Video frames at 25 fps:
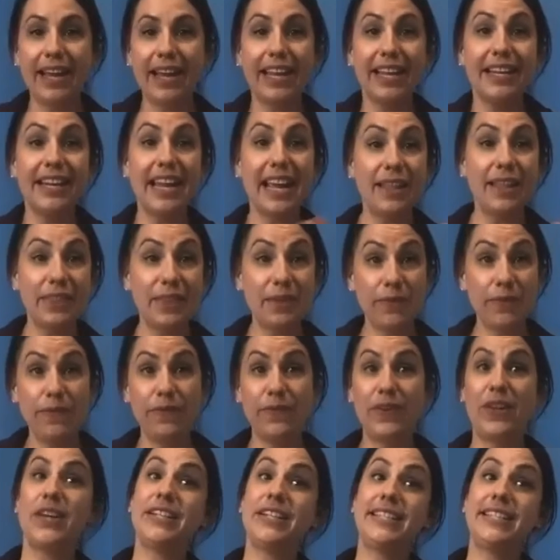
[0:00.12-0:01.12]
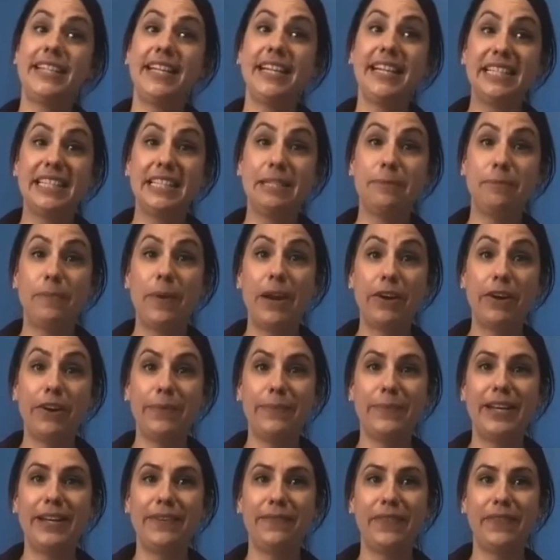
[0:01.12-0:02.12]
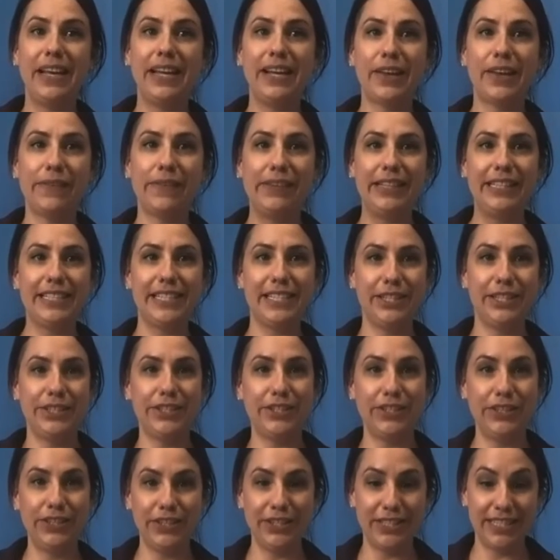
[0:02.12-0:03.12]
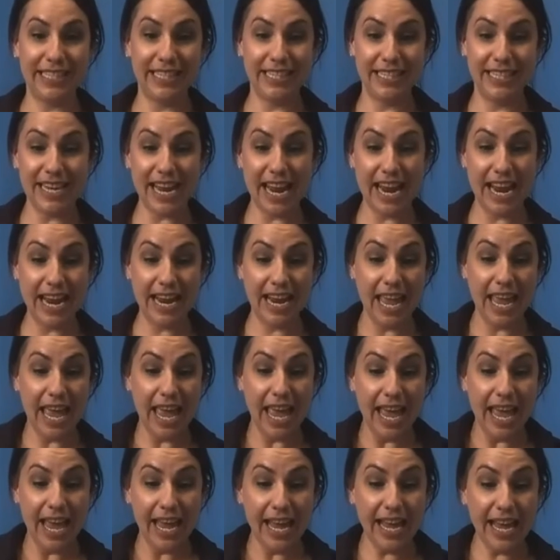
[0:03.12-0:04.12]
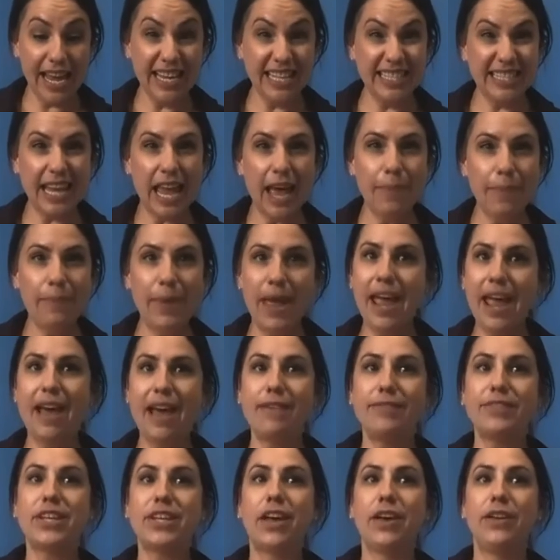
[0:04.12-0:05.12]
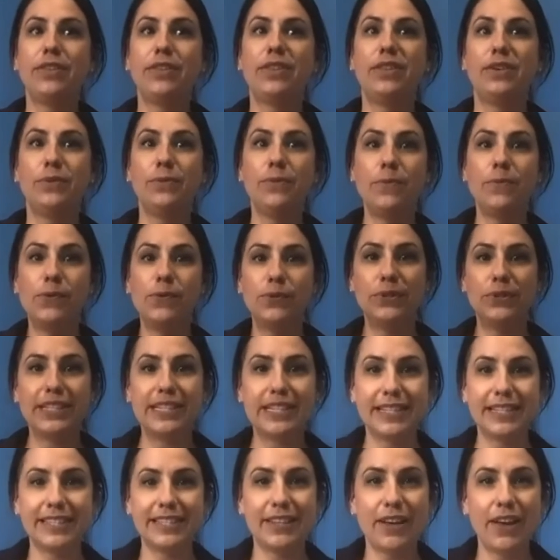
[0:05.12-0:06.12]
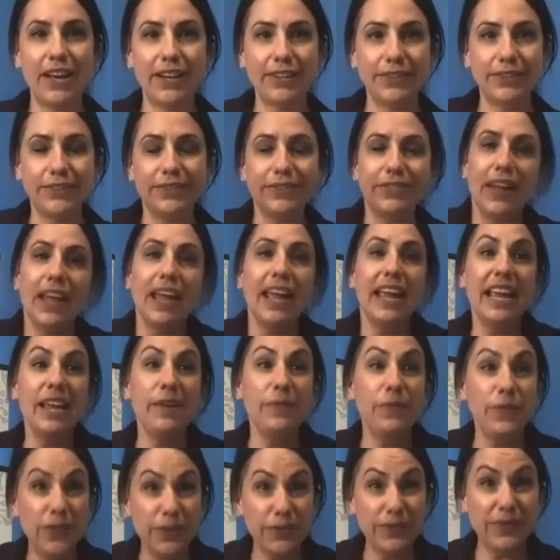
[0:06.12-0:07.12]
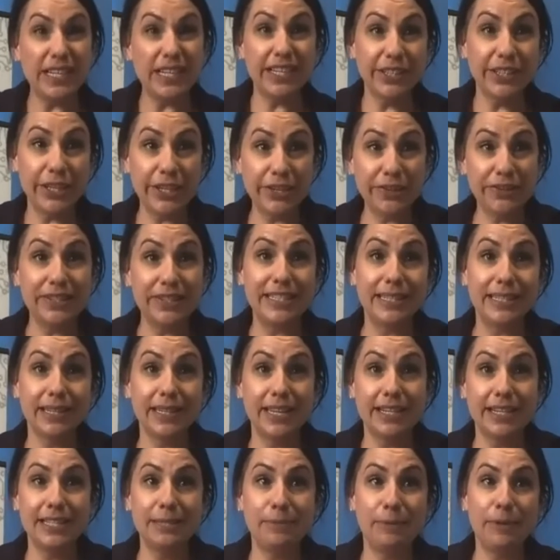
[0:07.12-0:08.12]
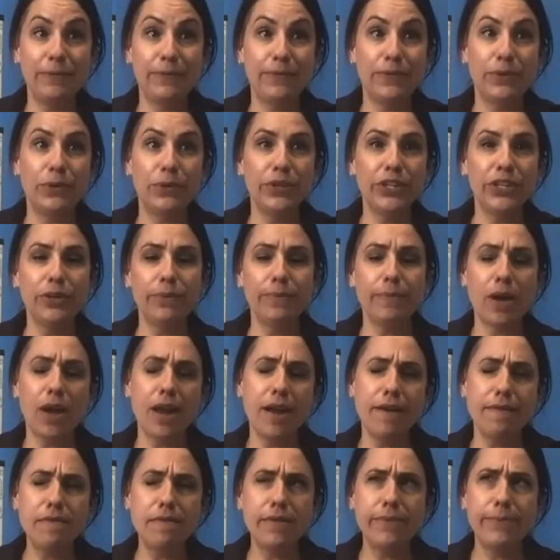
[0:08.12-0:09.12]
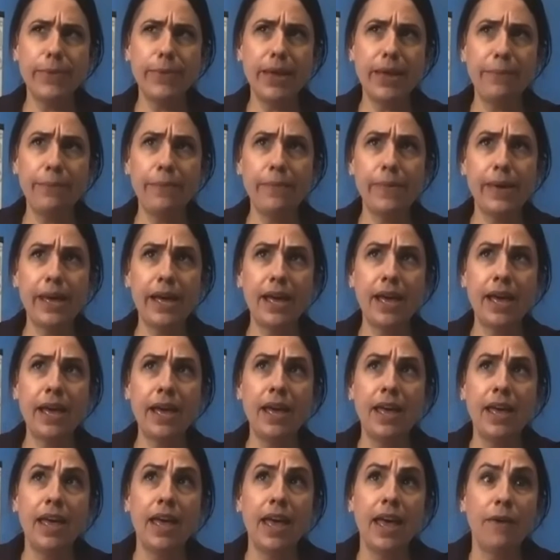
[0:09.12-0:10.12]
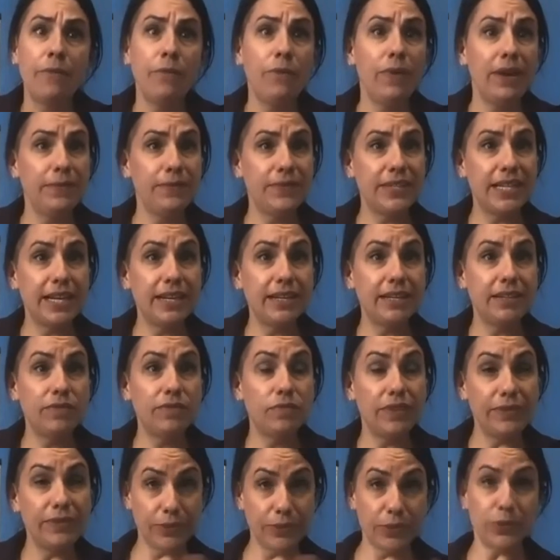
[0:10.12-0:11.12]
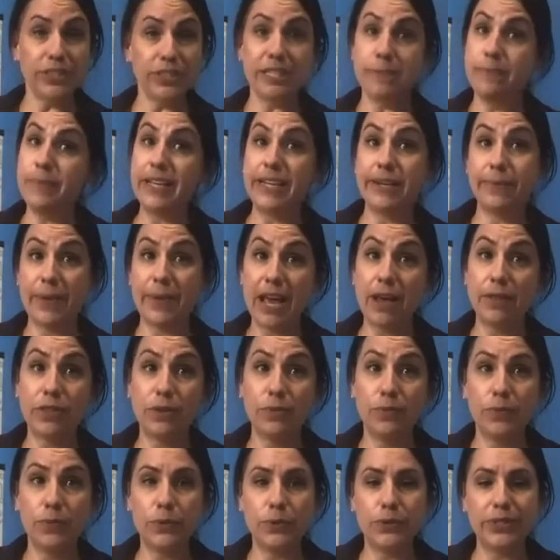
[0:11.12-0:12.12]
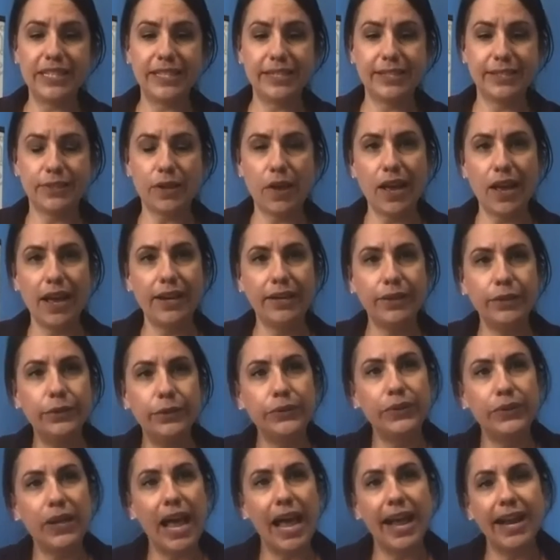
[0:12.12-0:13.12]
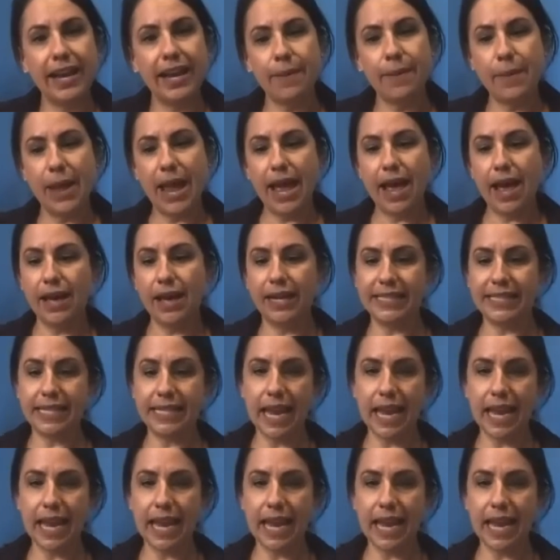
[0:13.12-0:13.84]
Now, the first experiment we're going to do today is about the water cycle. If you've done Curious Kids before, you might remember we've talked a bit about the water cycle and about